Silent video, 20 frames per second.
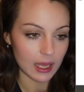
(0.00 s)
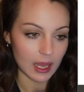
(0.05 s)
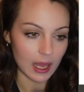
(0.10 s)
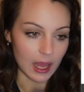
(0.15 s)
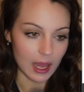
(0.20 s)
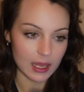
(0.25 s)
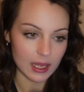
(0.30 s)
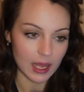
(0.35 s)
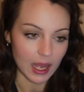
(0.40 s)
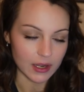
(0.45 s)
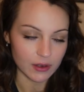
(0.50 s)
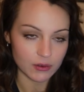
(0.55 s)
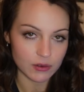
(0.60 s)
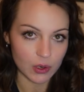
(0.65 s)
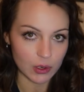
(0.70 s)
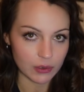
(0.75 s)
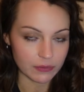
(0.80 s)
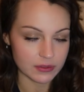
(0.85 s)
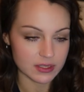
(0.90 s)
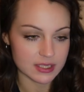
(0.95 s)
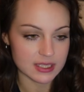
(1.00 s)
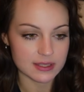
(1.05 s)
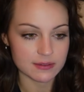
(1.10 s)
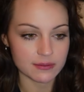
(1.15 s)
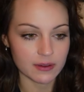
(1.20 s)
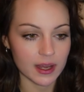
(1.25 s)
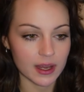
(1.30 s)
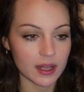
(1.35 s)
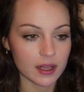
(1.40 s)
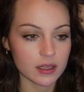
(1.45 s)
I don't know if the
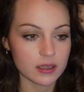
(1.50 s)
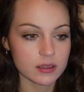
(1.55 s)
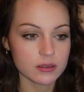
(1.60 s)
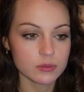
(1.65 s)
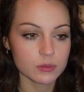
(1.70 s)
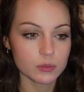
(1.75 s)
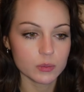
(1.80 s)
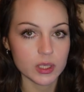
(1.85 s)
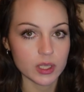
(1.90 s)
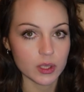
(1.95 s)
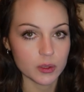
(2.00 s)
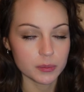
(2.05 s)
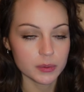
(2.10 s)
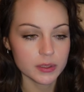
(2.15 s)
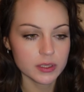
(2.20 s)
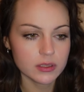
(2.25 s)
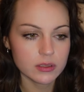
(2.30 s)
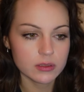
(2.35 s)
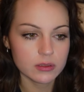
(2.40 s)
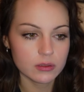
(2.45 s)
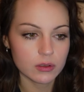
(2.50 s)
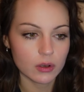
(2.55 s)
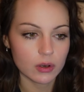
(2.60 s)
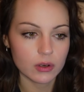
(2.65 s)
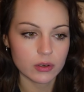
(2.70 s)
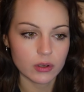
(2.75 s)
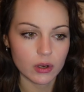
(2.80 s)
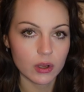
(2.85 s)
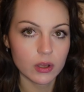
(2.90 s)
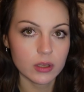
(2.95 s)
c-file will open or
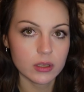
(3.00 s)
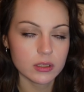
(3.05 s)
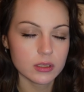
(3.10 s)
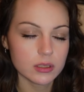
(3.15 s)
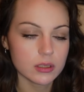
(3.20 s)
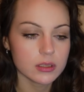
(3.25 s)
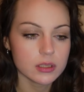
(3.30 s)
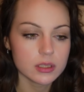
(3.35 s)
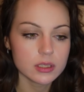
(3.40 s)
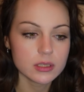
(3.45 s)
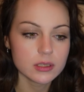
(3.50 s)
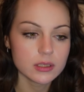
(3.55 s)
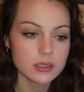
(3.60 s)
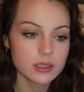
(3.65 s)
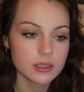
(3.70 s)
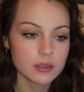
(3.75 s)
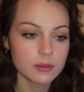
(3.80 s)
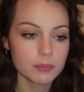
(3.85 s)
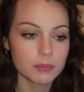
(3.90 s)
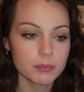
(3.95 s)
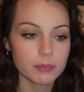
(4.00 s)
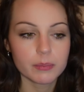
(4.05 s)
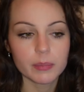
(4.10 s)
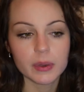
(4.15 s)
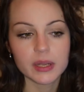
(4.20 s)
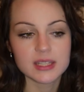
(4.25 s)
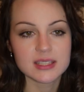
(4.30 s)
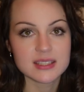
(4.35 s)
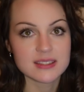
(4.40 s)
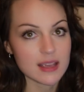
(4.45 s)
not, but
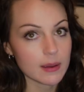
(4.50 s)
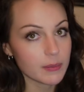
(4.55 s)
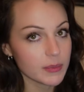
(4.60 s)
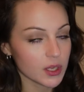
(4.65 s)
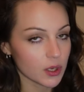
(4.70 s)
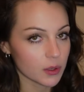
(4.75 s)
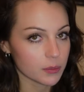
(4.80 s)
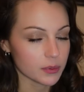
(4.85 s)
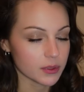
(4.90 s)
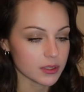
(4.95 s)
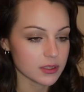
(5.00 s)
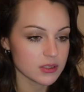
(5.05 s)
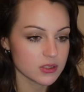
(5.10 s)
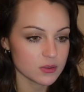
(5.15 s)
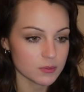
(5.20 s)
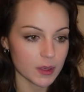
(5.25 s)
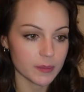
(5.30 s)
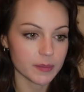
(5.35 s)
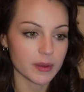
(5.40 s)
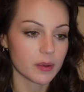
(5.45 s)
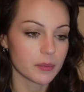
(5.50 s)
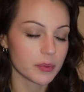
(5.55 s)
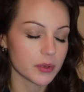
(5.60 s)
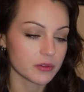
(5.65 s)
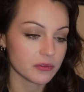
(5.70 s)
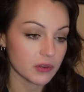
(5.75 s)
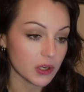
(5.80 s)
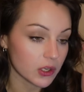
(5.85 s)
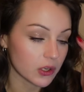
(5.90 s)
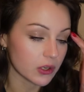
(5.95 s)
it's semi-open, so maybe I'll put a
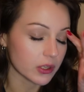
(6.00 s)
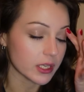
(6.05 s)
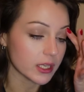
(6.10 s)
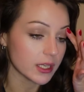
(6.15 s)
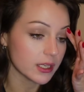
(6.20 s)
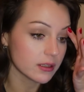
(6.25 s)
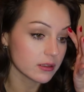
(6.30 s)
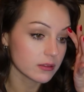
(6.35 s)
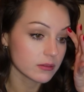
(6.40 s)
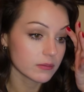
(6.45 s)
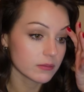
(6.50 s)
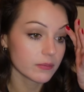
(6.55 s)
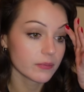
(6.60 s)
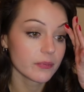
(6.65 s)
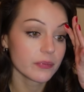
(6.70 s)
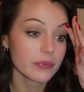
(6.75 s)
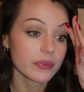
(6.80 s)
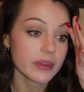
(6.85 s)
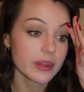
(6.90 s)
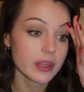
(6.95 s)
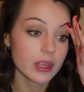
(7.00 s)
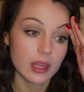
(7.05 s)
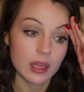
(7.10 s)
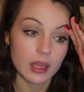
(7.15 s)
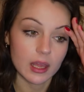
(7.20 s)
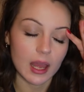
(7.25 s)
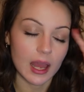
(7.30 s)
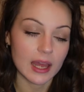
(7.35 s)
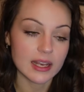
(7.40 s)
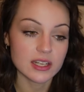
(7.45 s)
rook on it.
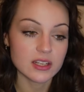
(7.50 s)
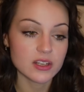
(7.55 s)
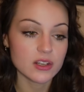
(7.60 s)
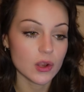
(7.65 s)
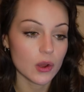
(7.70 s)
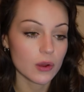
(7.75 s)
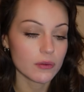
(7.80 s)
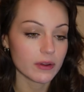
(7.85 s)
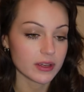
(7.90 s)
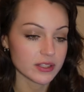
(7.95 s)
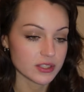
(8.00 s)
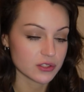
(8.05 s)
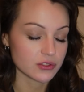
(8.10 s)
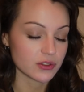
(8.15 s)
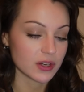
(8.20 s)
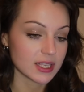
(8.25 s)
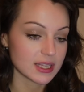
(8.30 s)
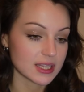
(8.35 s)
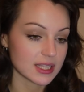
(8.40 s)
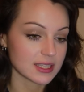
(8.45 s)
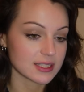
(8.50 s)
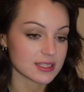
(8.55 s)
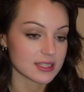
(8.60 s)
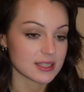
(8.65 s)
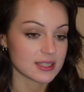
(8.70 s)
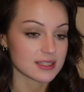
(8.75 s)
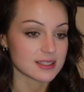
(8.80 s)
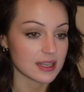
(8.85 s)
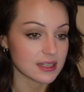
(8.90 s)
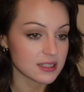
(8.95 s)
I didn't know if I should trade things in the
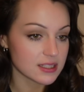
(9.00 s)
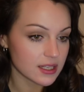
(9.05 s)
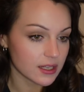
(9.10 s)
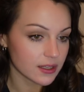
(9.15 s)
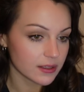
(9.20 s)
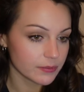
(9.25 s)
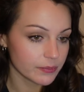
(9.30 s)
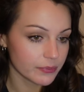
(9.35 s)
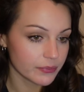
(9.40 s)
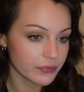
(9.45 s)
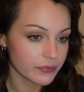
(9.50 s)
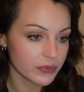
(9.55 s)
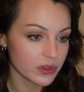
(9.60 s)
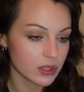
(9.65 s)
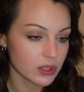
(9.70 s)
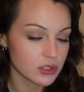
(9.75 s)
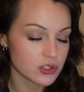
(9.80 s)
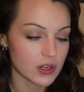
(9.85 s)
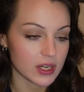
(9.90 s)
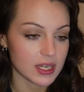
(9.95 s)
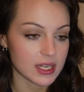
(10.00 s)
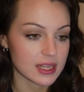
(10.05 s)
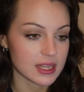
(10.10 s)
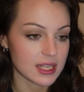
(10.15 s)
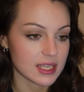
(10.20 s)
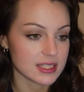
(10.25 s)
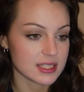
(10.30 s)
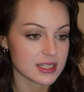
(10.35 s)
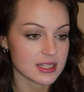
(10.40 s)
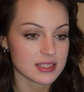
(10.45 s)
center. Trading
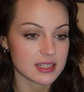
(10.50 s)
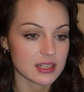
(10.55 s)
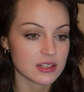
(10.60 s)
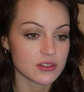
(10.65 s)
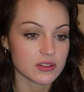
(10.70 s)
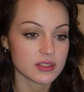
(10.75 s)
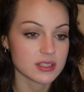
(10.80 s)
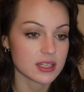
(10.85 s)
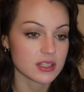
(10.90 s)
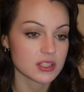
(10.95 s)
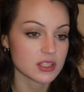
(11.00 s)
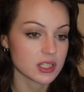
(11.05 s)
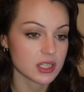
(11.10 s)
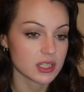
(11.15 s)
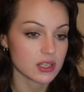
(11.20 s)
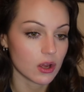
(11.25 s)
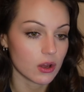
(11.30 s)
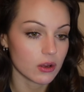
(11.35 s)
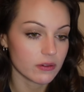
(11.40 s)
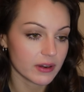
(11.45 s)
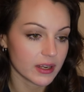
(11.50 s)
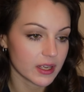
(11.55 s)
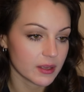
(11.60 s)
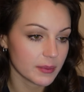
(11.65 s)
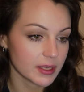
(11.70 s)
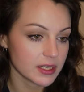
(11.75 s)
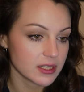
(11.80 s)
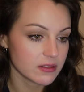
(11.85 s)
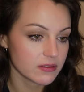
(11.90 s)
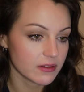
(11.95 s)
things in the center is actually not
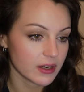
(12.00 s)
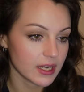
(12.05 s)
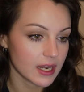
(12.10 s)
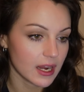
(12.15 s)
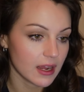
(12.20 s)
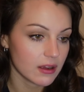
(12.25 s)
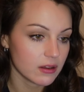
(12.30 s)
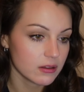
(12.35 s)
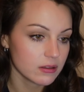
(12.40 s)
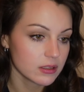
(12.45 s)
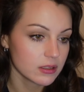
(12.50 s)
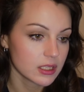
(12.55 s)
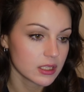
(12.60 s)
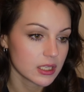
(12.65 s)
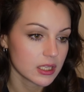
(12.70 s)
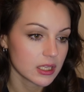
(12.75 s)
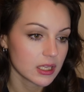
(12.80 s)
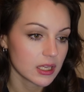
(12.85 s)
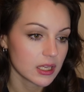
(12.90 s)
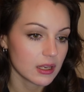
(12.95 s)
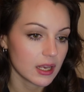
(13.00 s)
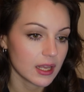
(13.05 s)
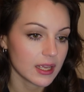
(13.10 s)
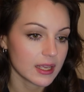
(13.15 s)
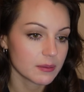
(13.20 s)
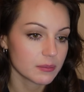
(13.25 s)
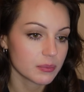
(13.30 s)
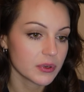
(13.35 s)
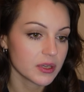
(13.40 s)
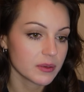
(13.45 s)
recommended right now.
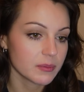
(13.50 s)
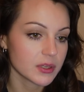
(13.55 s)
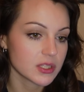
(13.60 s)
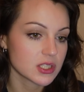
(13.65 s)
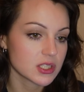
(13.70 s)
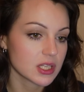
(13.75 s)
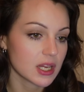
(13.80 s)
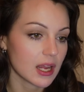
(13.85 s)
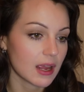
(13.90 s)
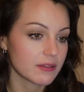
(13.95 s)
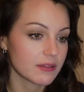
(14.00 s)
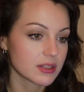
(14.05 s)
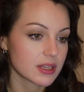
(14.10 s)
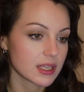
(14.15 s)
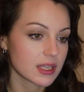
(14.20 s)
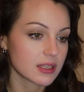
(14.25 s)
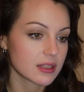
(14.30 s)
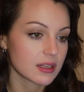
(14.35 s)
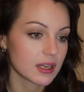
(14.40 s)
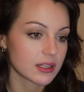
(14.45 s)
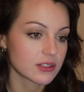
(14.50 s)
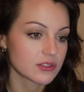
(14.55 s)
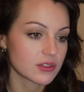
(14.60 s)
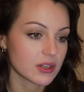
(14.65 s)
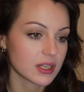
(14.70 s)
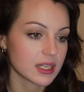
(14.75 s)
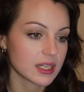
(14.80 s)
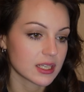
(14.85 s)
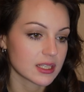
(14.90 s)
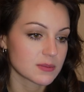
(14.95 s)
Like, pretty much everything, like,
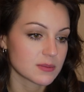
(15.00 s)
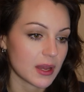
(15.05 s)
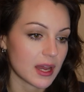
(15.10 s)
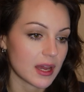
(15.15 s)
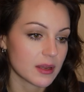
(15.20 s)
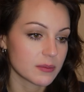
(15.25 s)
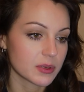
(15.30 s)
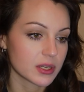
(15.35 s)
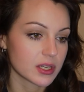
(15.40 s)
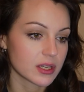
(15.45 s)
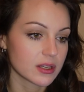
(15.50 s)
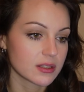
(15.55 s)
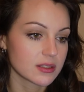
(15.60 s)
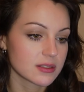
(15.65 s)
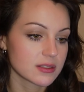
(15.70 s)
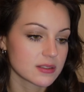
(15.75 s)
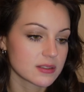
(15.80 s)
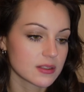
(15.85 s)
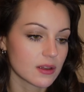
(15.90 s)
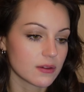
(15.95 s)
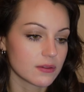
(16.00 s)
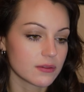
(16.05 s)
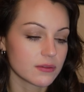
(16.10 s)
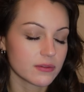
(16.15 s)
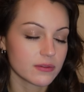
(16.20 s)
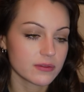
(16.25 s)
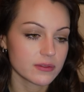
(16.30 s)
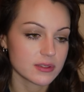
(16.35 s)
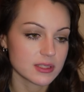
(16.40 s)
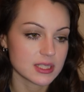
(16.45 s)
trading is bad because
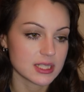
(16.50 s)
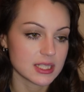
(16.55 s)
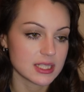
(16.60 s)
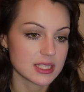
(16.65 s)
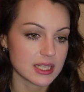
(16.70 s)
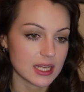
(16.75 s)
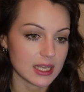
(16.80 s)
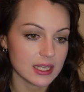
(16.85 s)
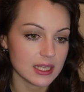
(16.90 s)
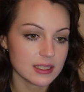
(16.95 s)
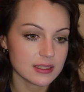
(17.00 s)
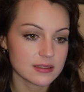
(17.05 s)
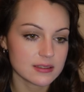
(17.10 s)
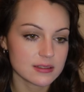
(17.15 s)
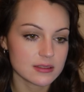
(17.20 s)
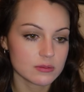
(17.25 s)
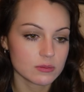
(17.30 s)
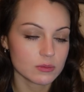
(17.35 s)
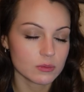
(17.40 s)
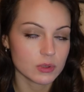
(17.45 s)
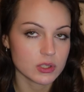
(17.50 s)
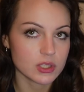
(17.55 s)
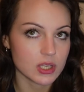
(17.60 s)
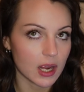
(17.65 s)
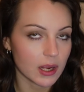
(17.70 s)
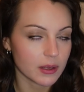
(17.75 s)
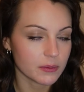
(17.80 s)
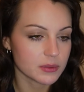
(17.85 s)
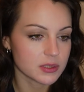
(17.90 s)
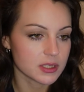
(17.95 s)
of c takes, which I
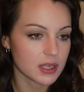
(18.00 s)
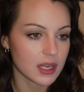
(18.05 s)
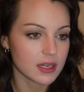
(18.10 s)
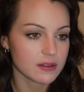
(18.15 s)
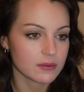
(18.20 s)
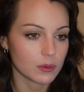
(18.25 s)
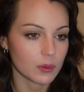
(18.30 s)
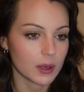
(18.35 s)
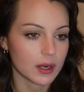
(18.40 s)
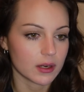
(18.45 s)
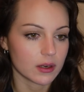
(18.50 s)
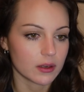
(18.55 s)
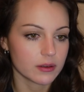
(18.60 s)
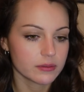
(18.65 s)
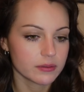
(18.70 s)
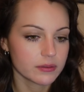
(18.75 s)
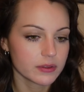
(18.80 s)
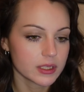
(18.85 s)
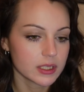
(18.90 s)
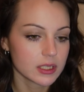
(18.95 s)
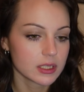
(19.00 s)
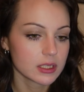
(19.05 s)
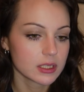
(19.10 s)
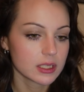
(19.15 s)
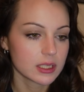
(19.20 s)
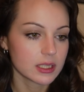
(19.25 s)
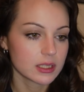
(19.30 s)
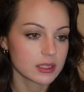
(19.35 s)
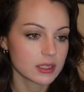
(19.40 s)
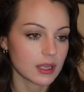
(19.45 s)
was kind of aware of,
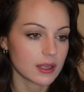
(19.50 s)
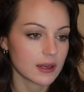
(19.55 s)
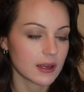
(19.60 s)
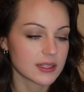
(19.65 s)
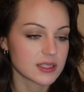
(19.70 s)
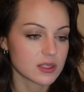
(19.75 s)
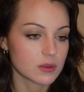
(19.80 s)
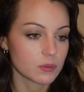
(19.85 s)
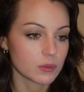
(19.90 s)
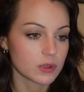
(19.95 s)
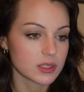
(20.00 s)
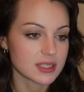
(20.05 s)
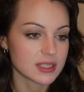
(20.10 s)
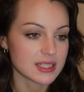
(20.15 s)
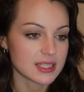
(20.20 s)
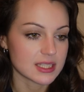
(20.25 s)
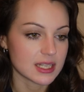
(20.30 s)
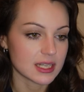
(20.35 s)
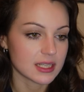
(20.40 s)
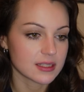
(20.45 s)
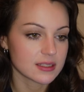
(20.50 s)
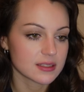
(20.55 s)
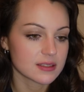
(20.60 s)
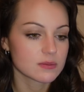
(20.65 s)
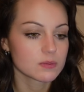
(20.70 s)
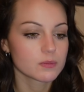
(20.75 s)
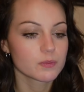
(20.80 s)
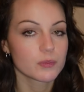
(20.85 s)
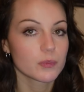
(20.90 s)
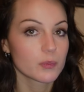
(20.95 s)
that I didn't want c takes.
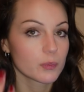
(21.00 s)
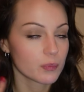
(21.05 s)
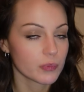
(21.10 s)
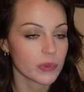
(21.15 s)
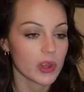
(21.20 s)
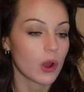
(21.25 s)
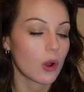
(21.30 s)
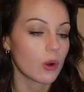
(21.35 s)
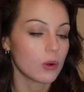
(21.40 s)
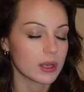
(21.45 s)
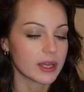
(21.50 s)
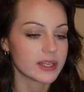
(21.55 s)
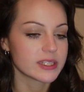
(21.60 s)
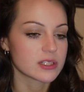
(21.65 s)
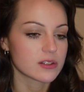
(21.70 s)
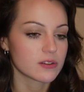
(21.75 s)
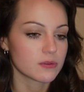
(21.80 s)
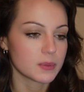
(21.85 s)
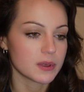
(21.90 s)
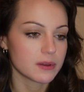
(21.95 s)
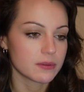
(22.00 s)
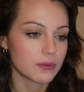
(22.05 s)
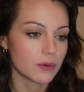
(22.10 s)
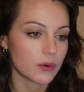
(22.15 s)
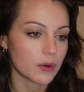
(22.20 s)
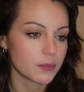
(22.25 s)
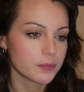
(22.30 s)
Whole idea of b4.